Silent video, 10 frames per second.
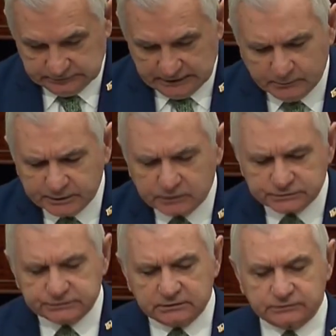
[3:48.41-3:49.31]
And we could
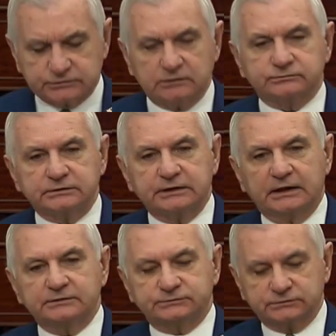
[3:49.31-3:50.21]
see ourselves
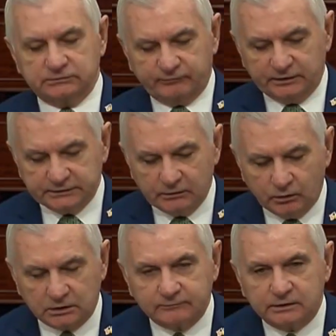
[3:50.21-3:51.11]
engaged in defending
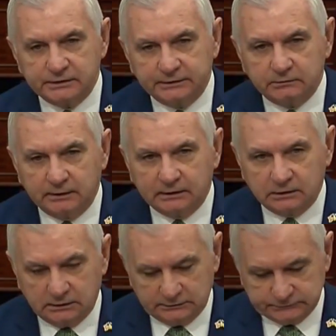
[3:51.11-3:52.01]
one of our NATO
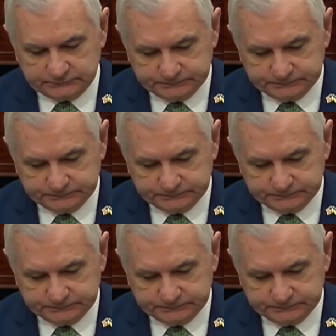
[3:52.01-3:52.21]
allies.